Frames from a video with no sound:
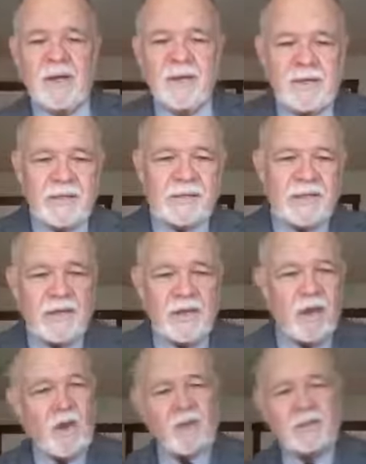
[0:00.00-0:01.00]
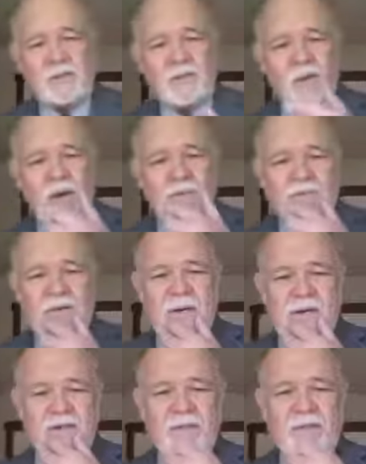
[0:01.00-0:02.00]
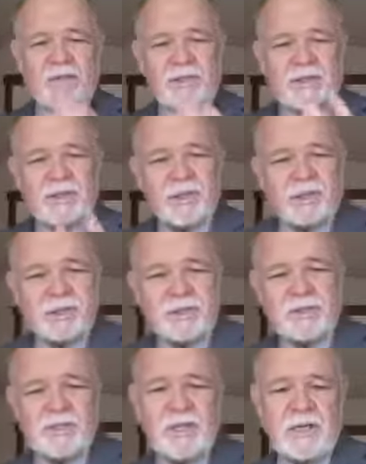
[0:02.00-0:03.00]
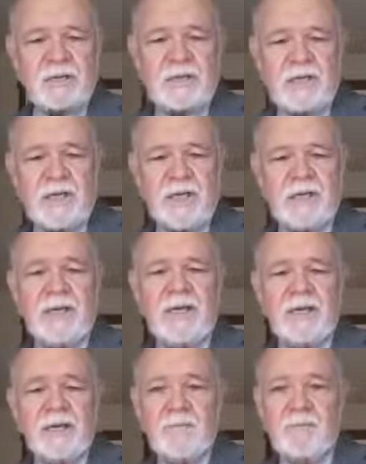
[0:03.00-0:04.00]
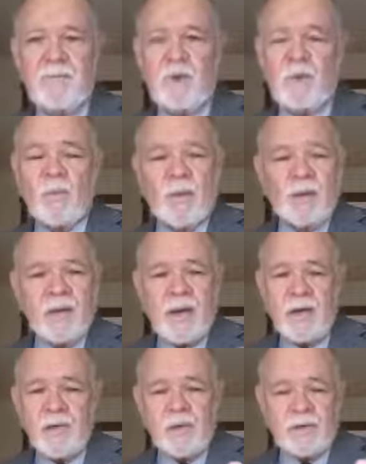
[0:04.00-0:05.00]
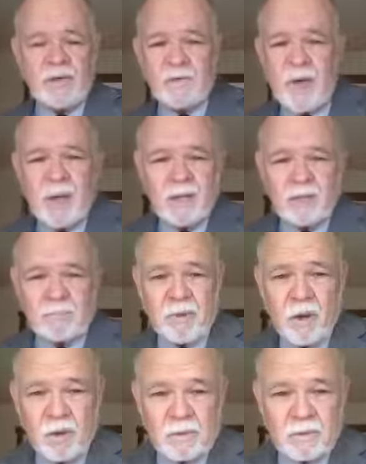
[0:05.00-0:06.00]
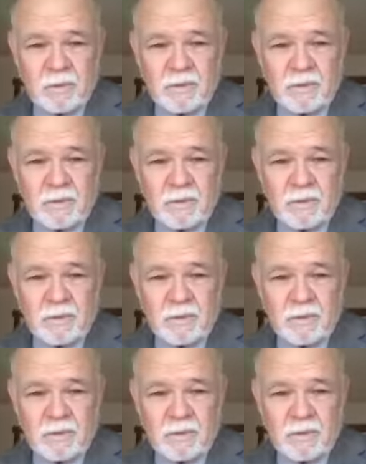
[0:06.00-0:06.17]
You see, all too often, I think the church has said, we're not going to rock the boat.